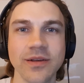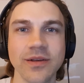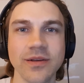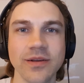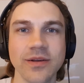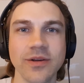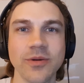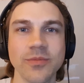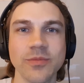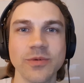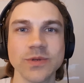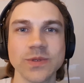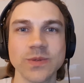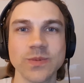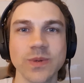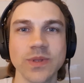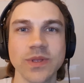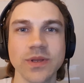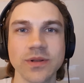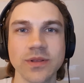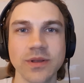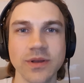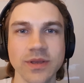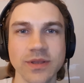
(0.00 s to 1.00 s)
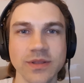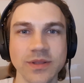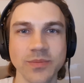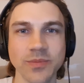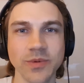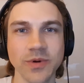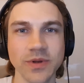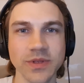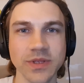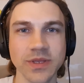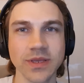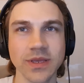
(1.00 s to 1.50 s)
almost 1 o'clock in the
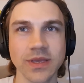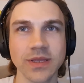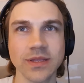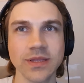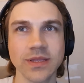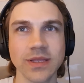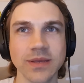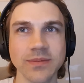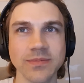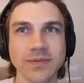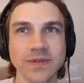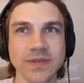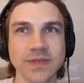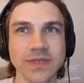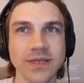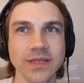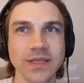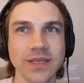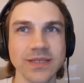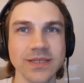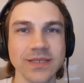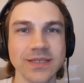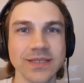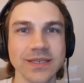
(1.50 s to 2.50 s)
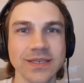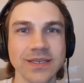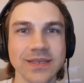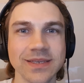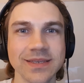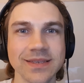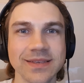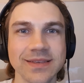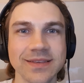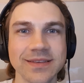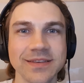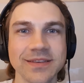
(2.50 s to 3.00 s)
morning and I'm still editing.
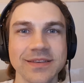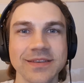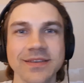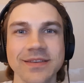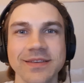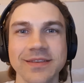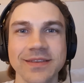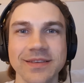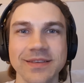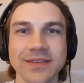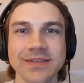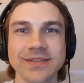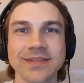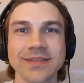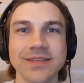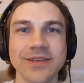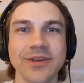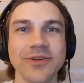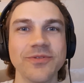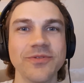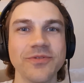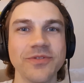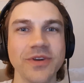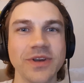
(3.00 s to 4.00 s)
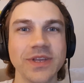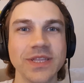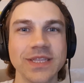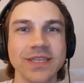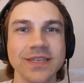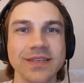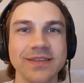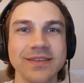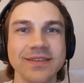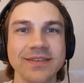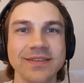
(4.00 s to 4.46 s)
So fun.